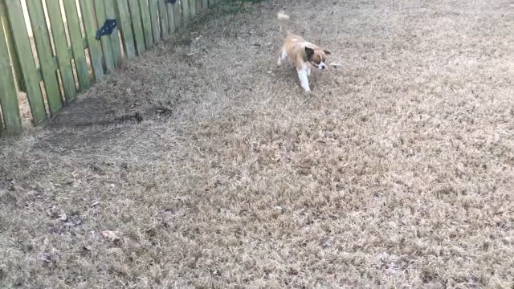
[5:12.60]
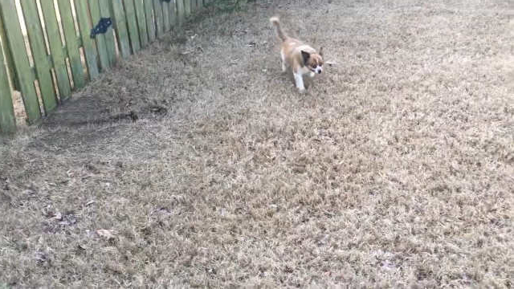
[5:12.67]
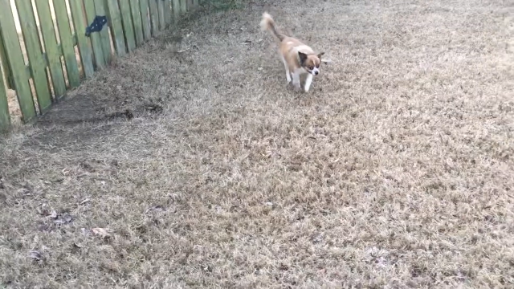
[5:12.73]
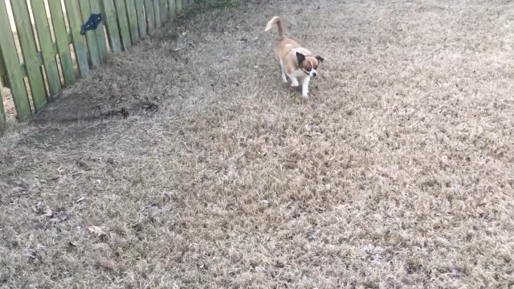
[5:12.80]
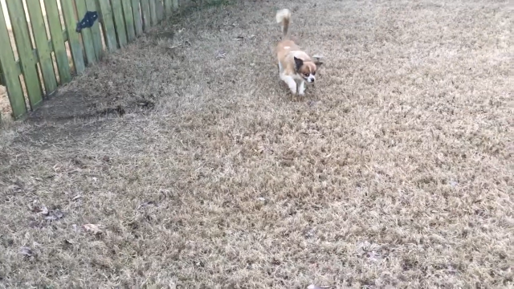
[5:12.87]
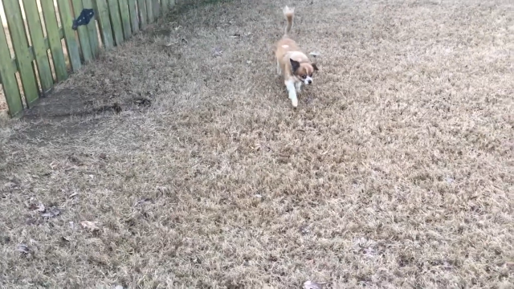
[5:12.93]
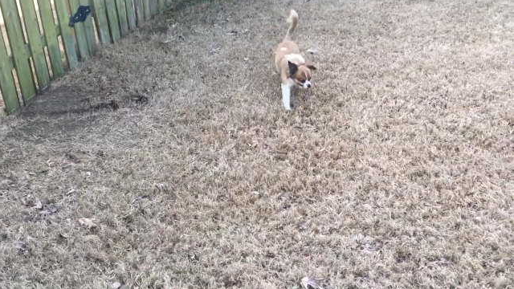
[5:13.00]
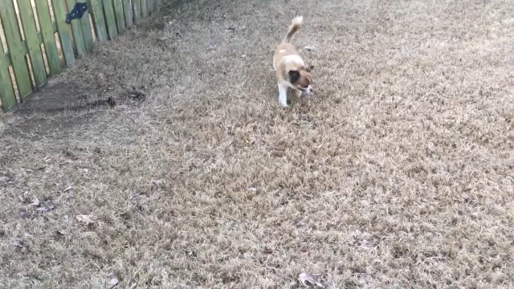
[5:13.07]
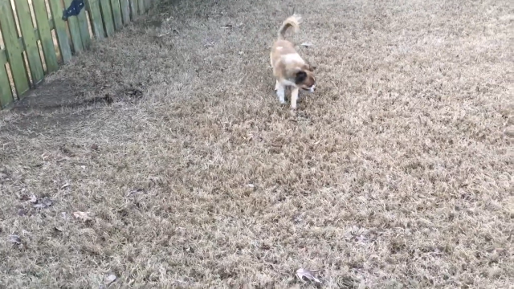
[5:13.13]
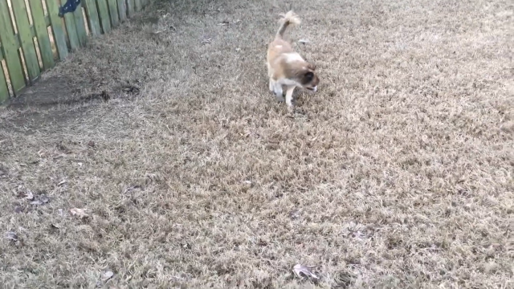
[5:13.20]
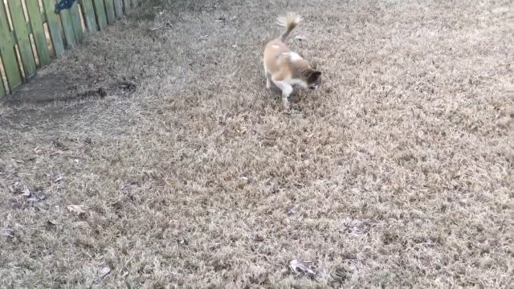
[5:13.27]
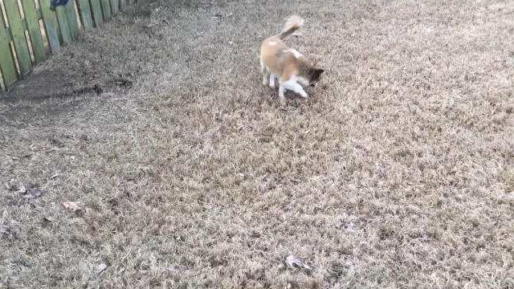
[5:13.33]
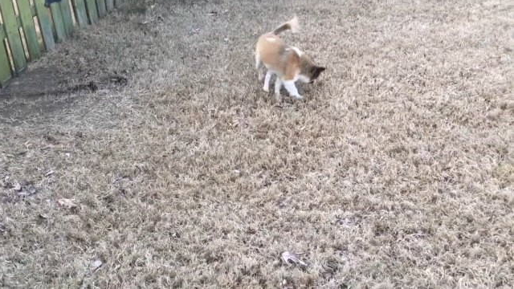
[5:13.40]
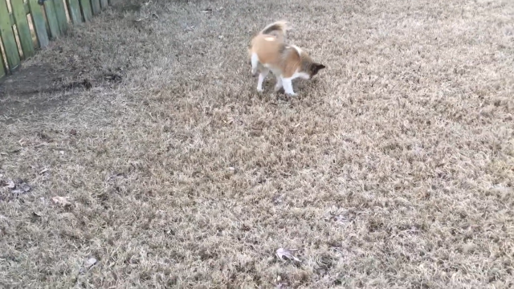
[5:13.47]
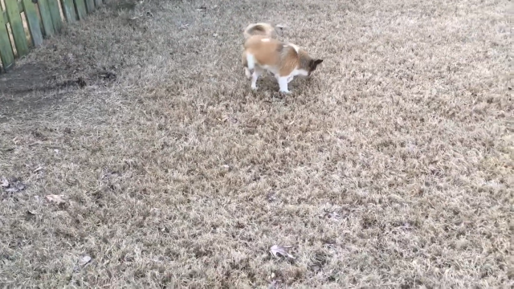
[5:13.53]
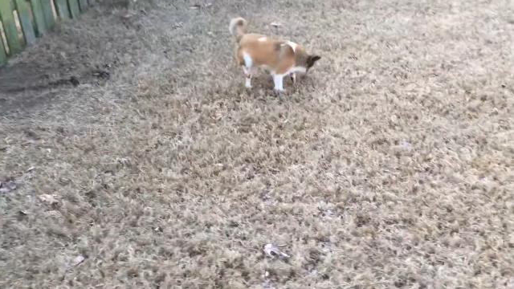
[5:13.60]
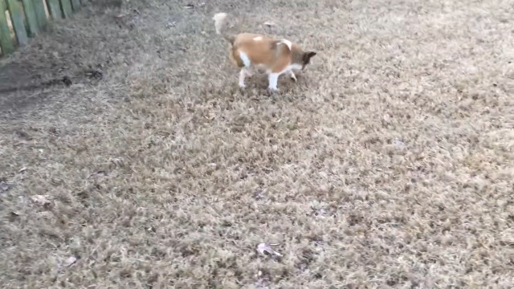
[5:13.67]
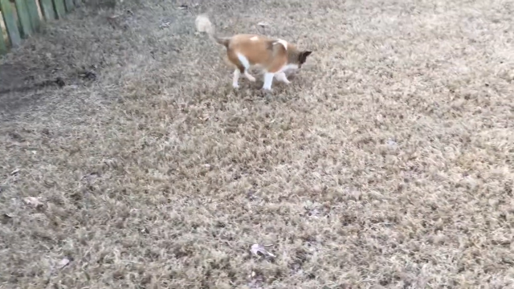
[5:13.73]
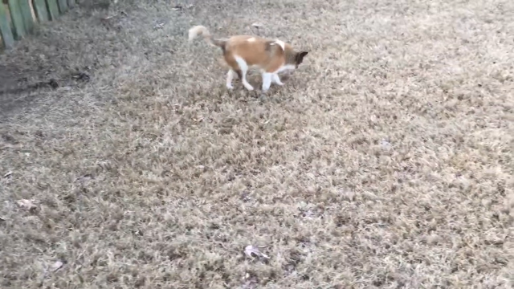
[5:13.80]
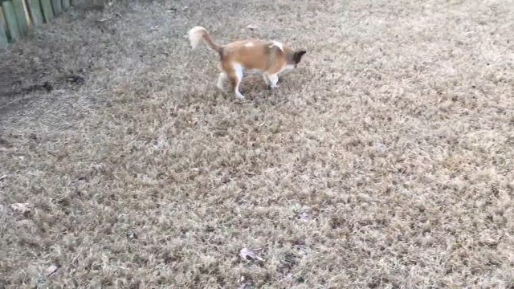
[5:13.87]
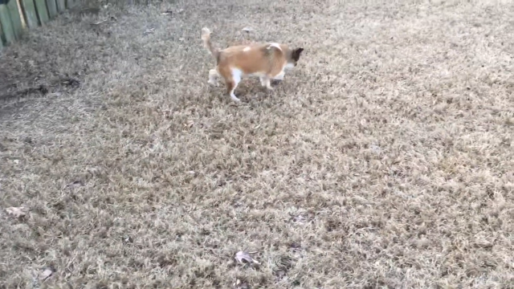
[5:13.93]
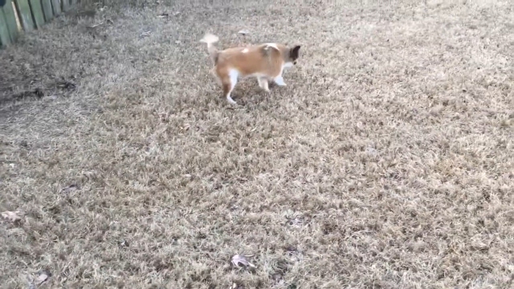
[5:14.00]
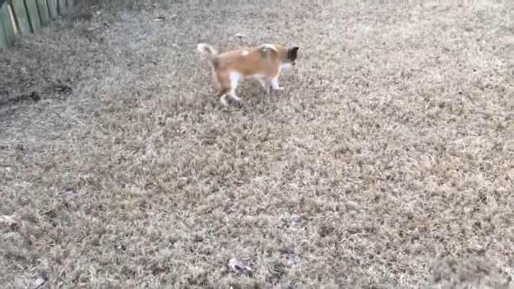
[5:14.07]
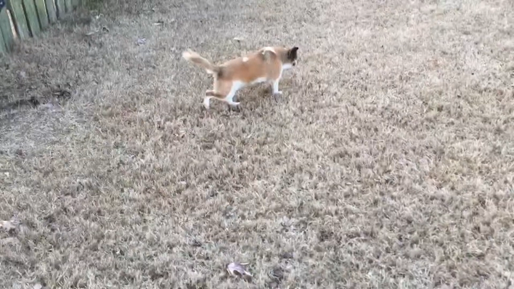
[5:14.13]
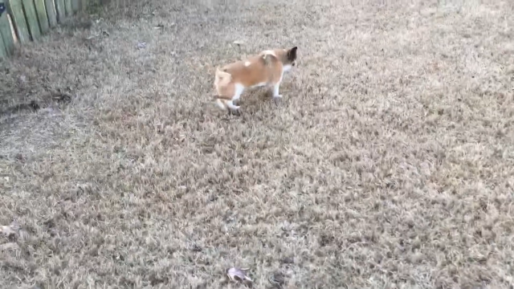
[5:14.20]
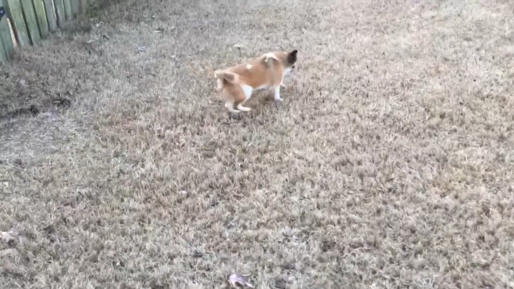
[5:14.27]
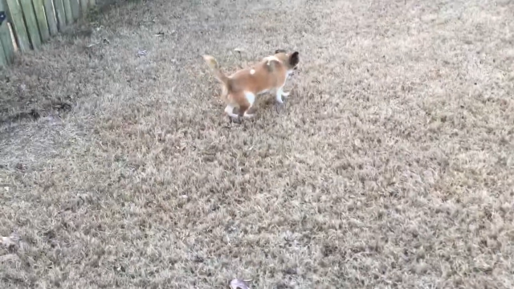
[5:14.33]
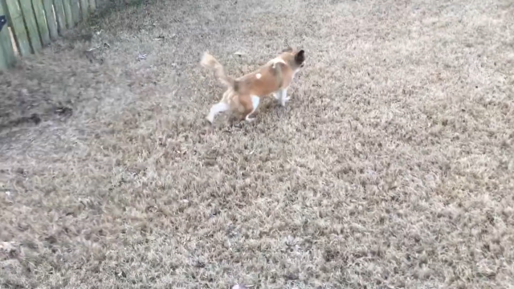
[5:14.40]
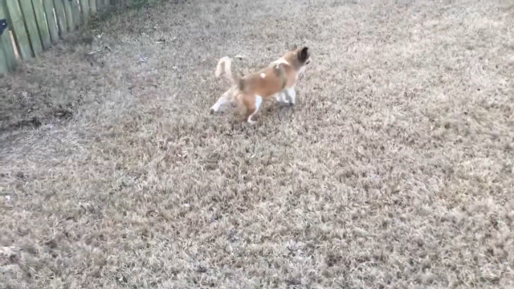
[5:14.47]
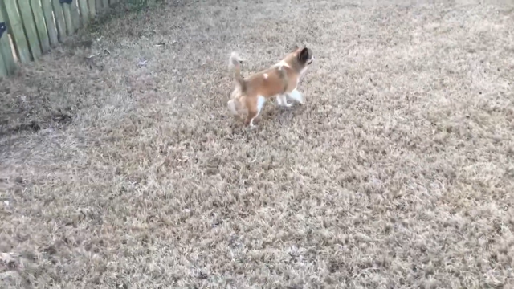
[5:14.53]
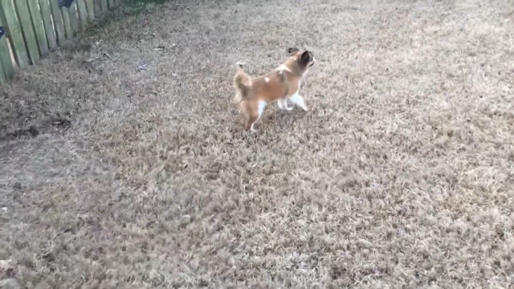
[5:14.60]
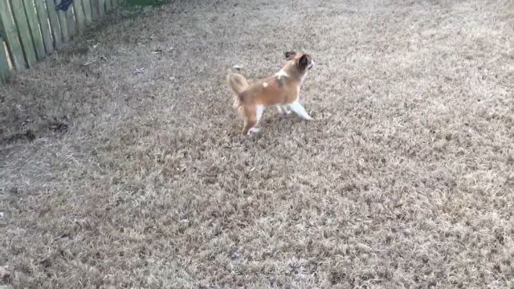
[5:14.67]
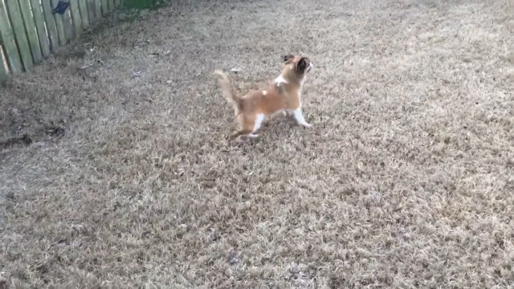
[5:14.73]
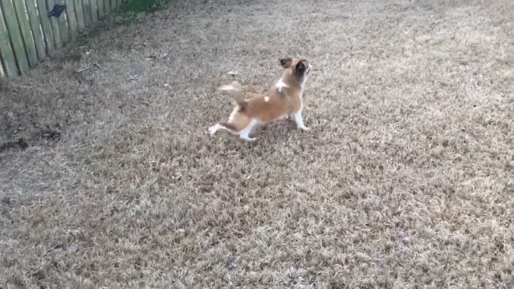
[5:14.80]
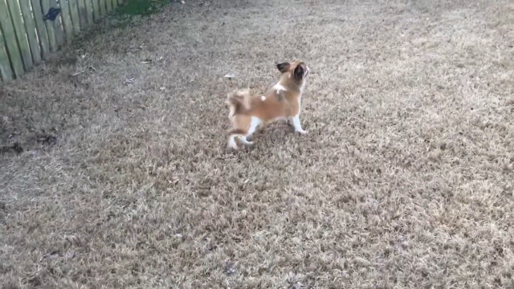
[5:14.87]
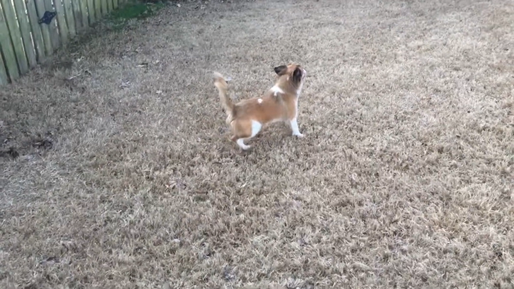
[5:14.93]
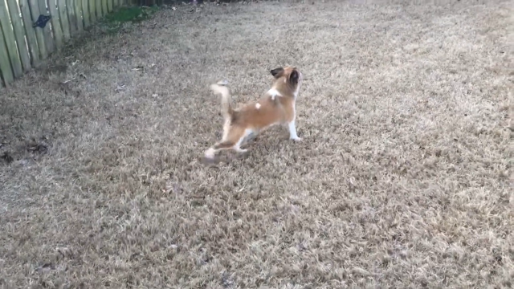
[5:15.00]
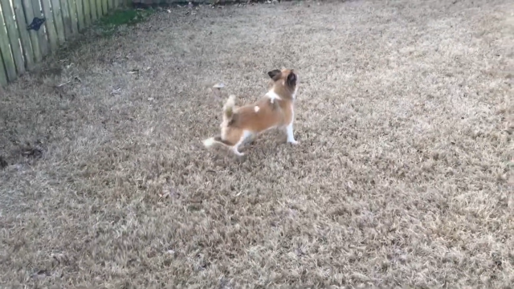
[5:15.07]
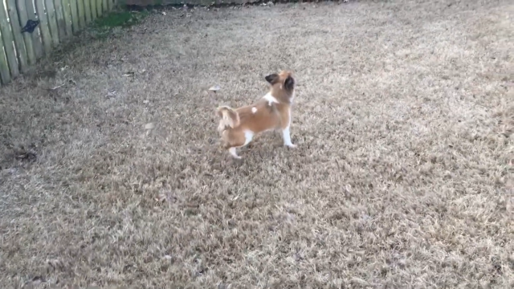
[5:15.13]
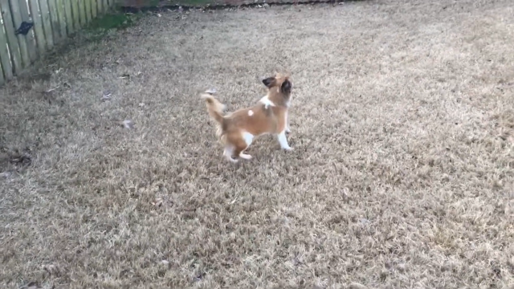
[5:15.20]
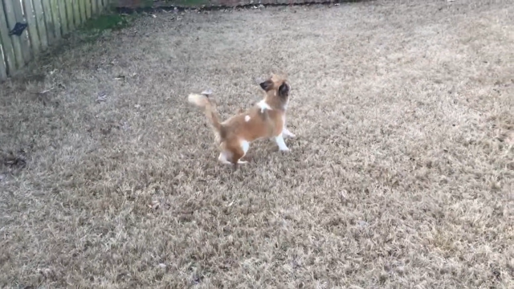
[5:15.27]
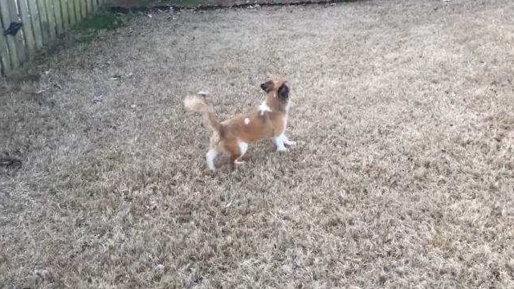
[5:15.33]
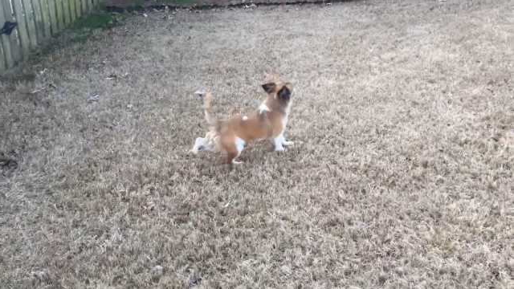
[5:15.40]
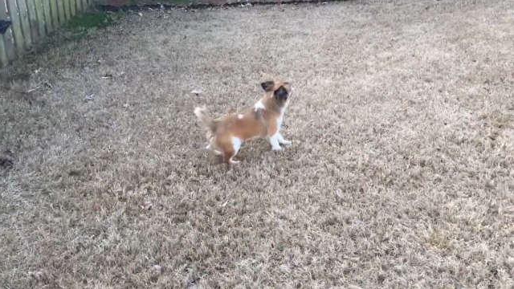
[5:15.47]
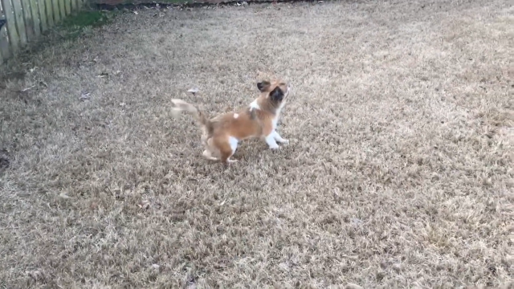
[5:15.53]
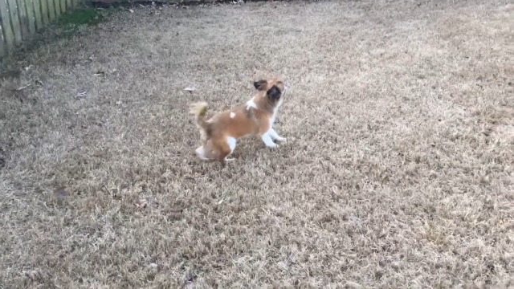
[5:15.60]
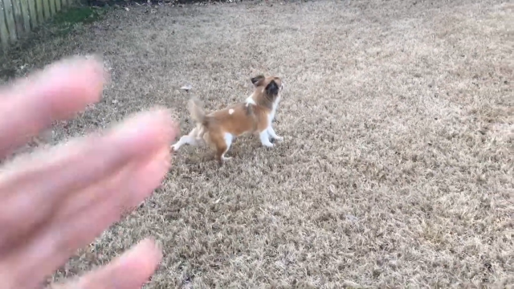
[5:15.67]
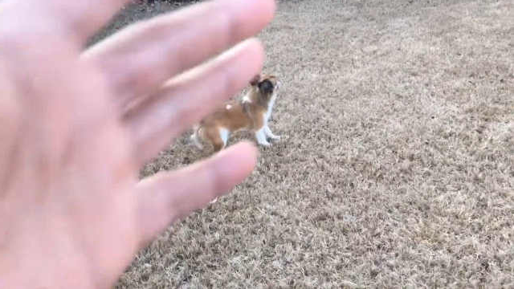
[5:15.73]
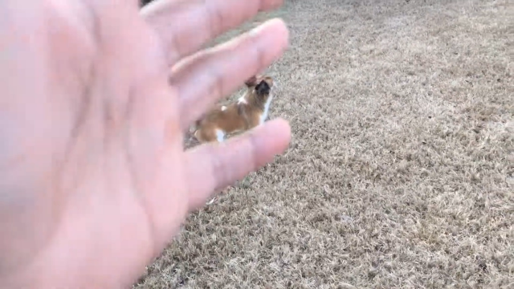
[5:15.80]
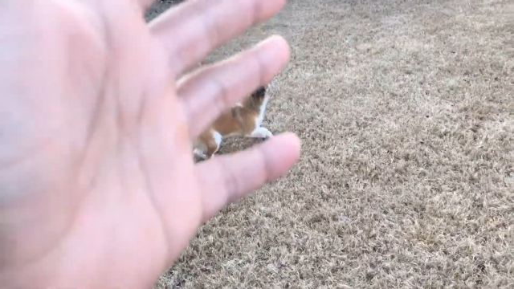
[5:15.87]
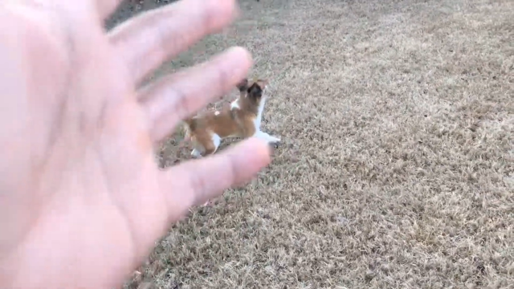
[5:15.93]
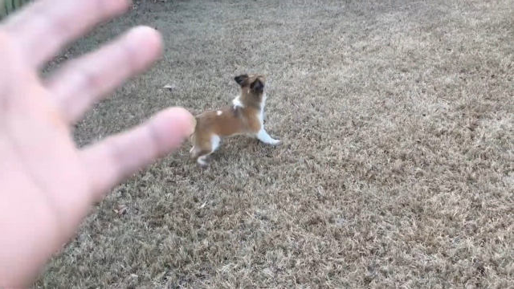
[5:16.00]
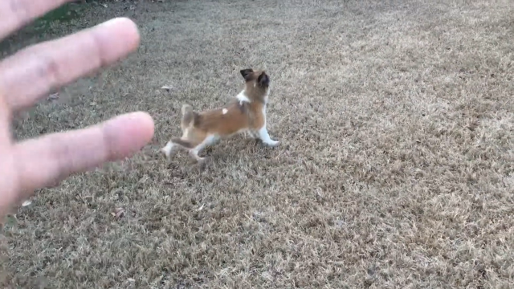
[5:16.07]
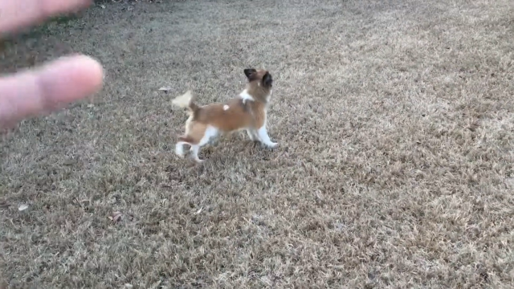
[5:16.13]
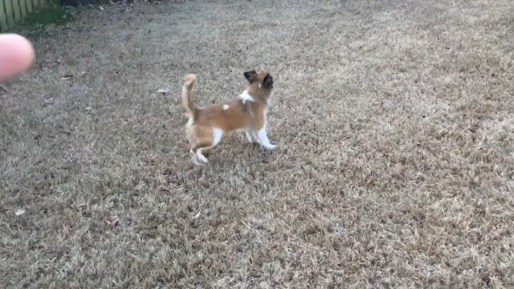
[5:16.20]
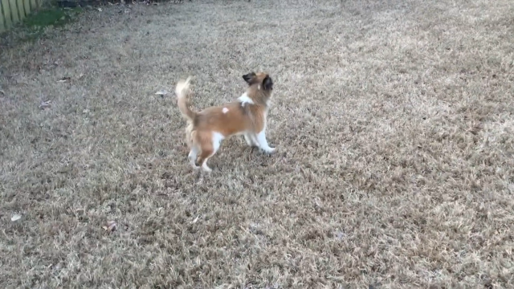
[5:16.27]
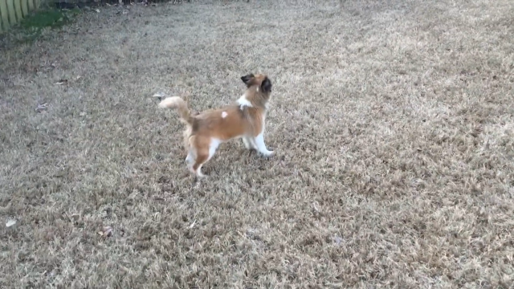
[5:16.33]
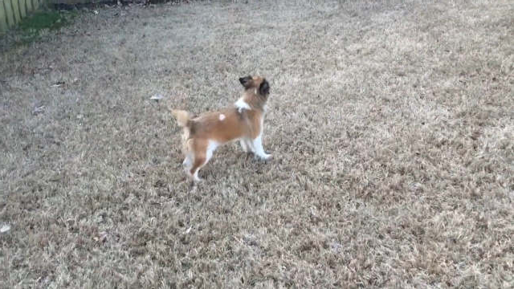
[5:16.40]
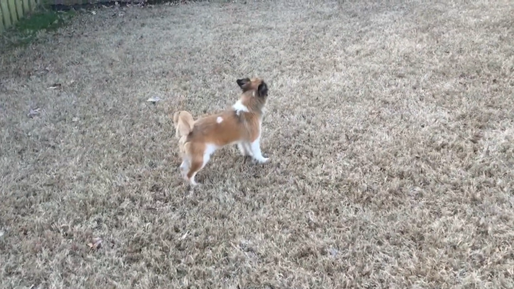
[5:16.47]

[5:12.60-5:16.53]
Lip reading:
(no speaker visible)